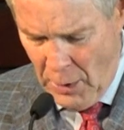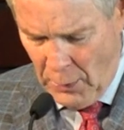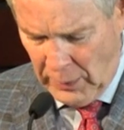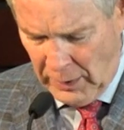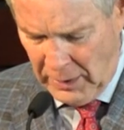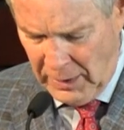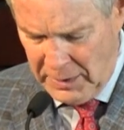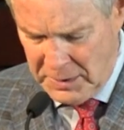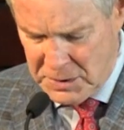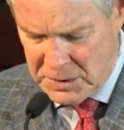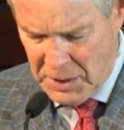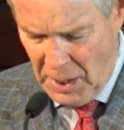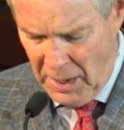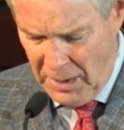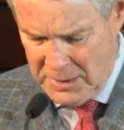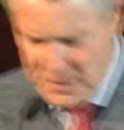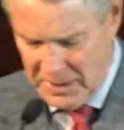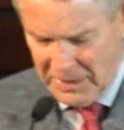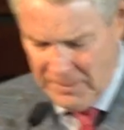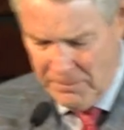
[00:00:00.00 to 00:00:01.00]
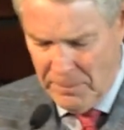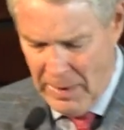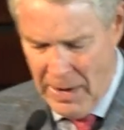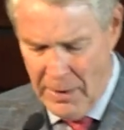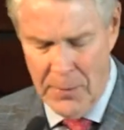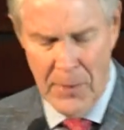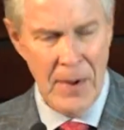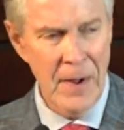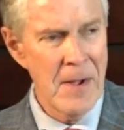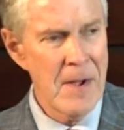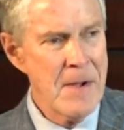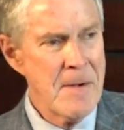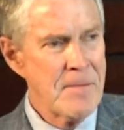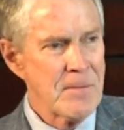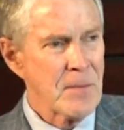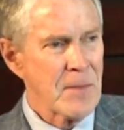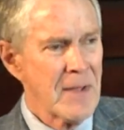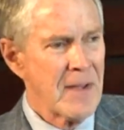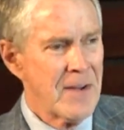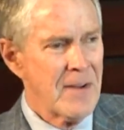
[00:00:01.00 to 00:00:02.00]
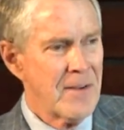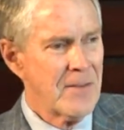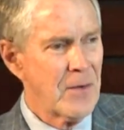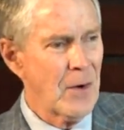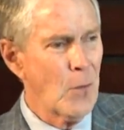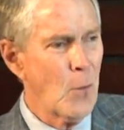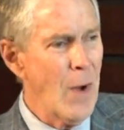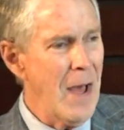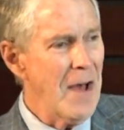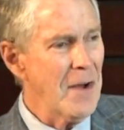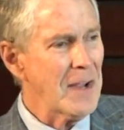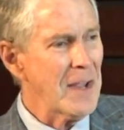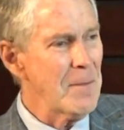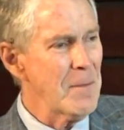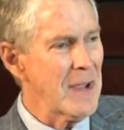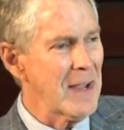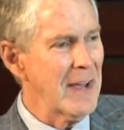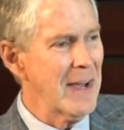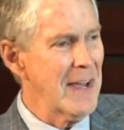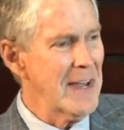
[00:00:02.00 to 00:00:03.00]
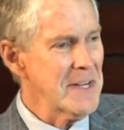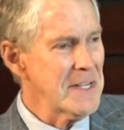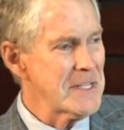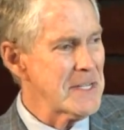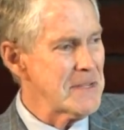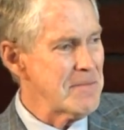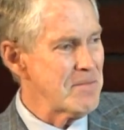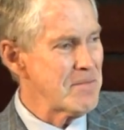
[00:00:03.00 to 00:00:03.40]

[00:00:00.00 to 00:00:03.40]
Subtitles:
Okert and Sergeant Bo for welcoming us.